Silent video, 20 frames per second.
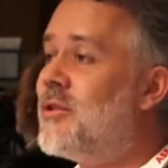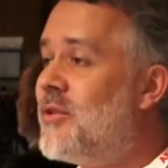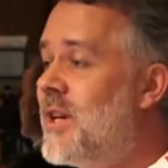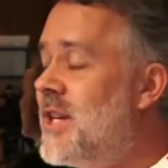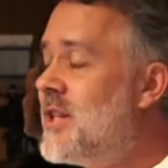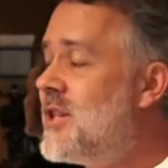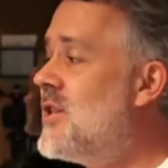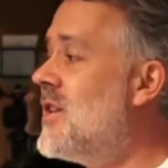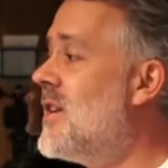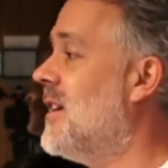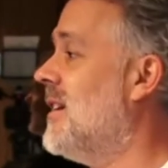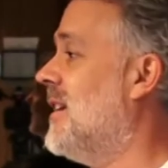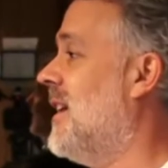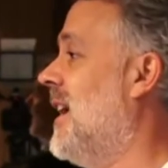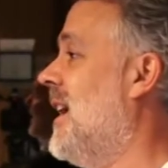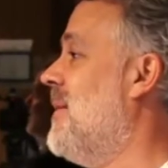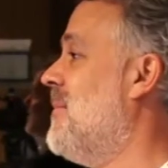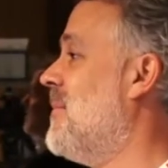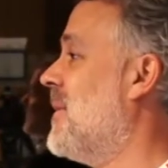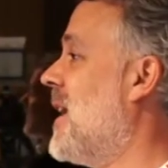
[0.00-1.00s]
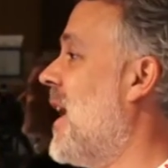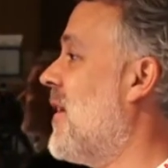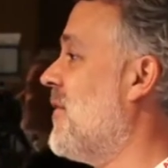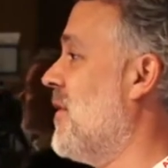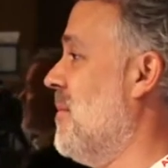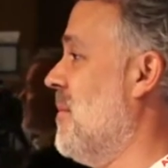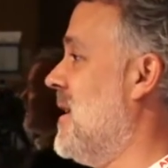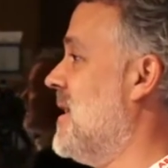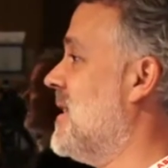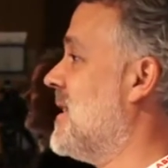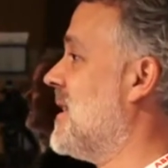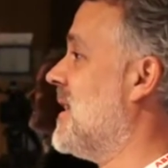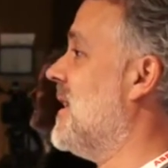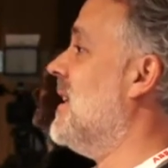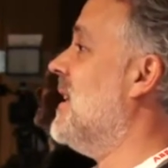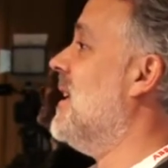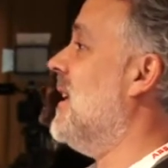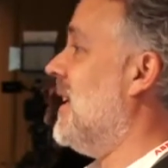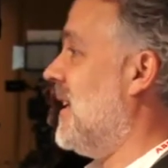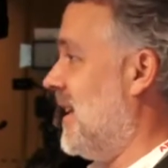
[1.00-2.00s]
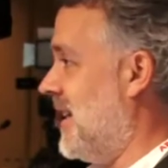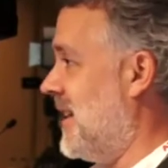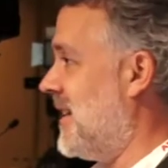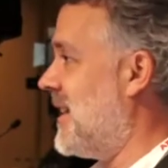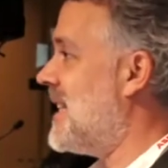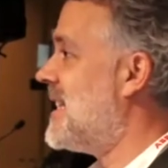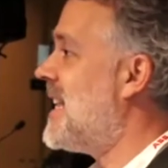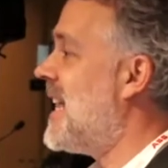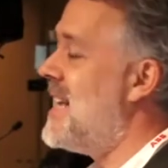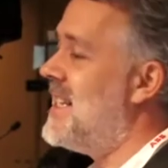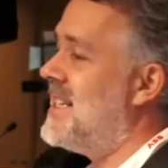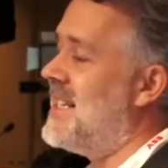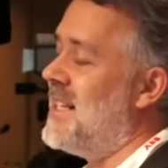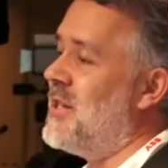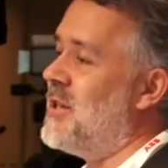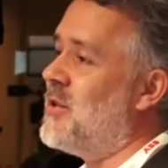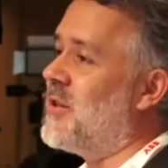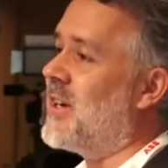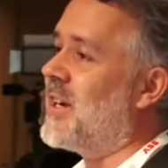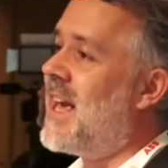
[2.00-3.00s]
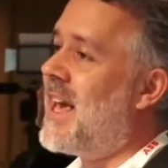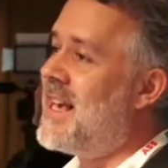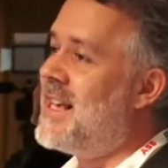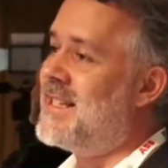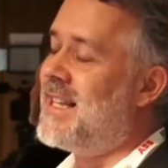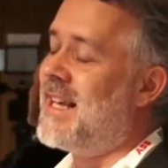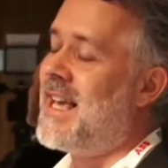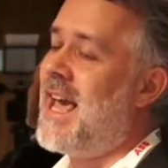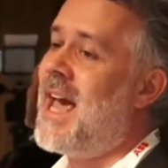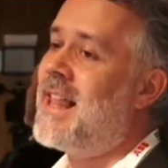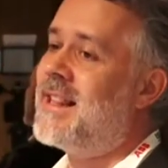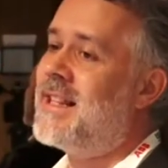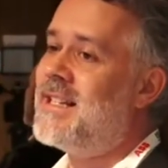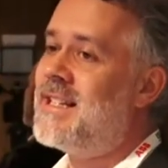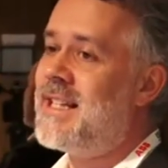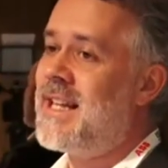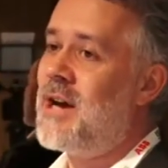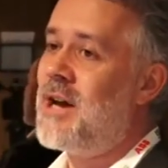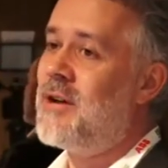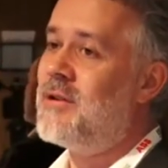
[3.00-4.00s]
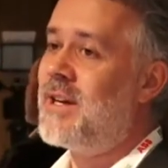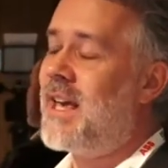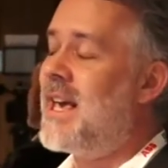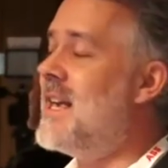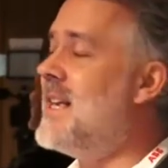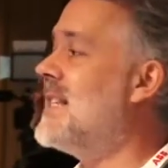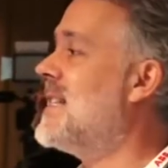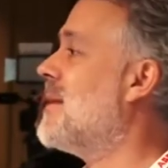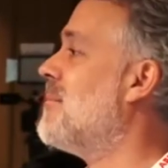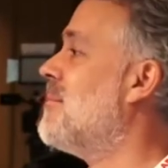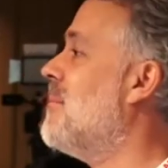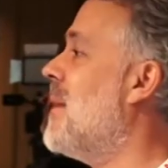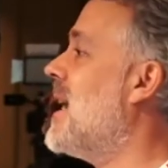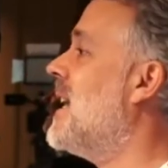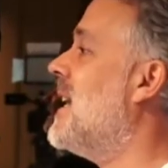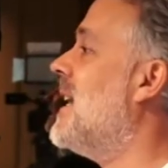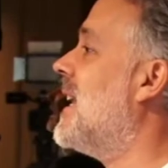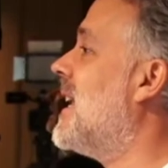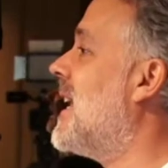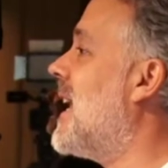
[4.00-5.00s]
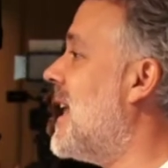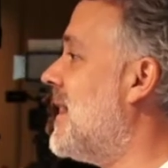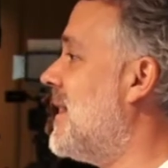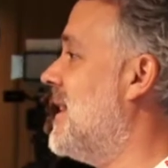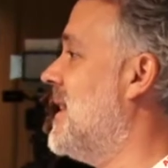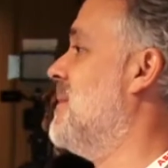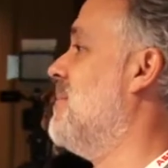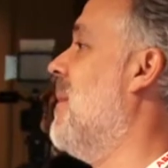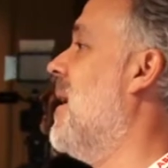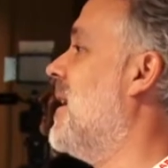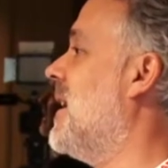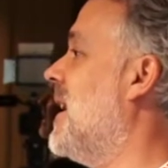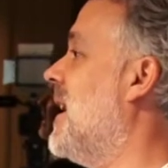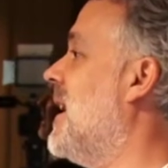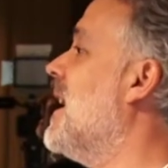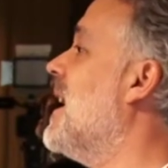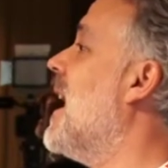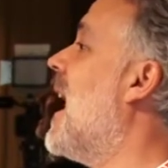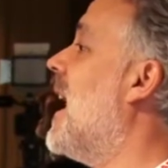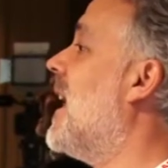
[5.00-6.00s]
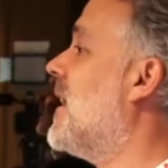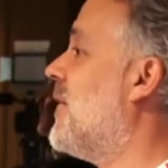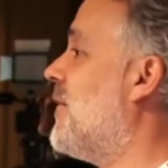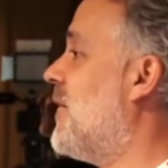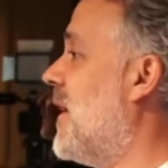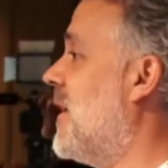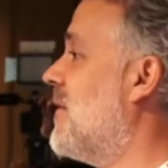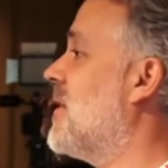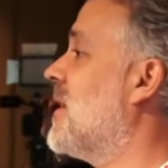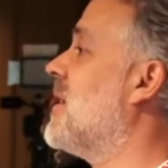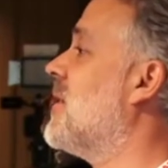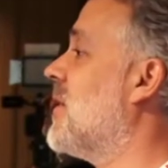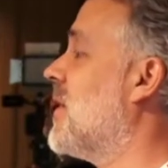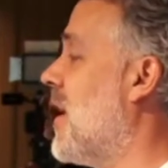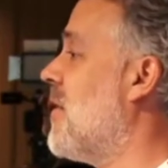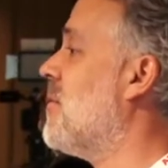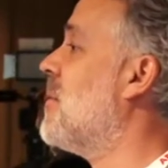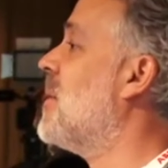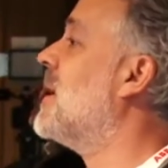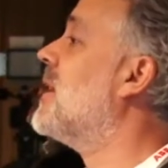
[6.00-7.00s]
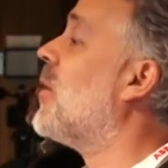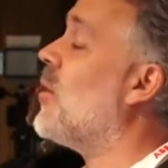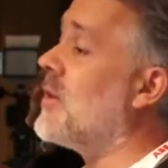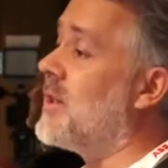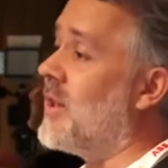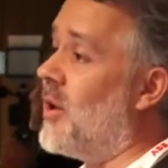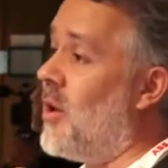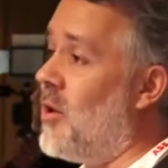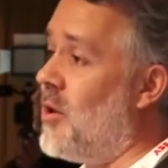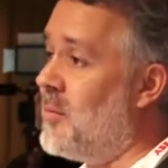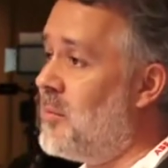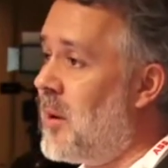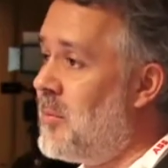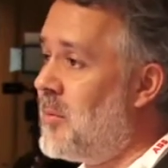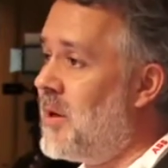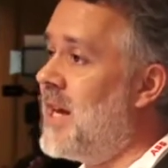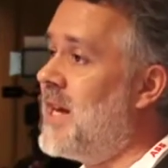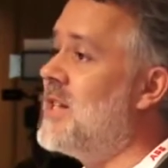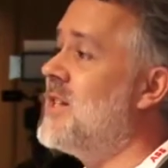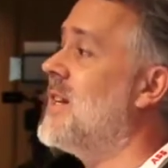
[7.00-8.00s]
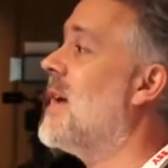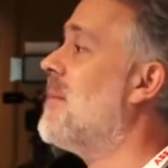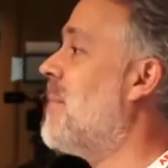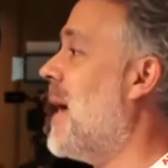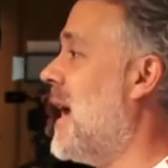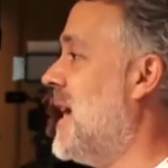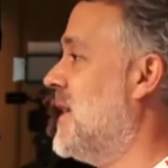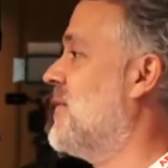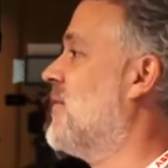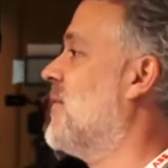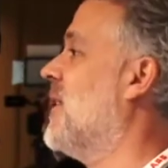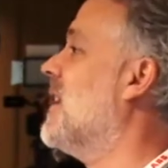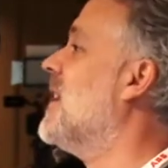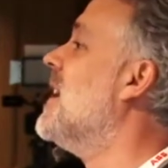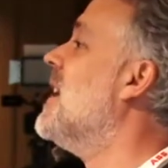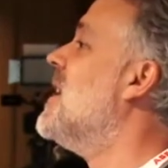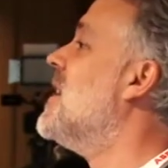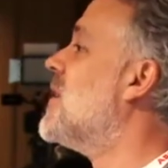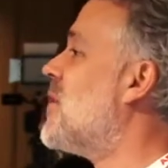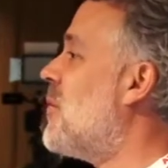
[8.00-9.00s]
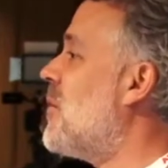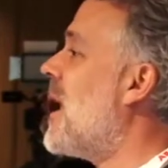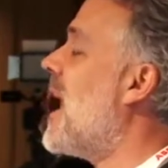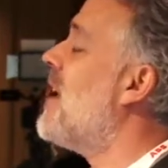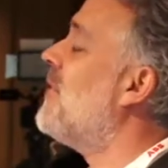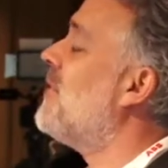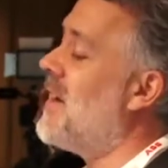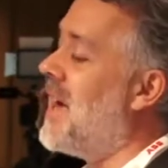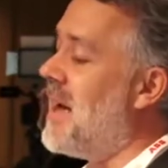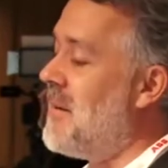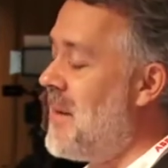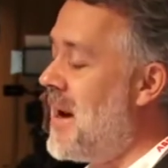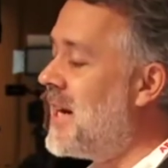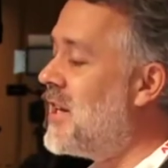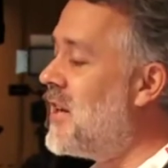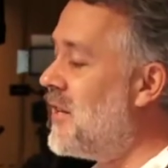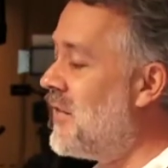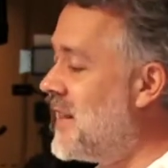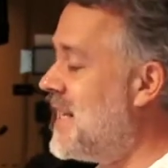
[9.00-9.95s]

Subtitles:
regional governments, the states in your case, the cantons in our case, that mainly get this money, and the federal government or the whole population that pays for it. So we have many of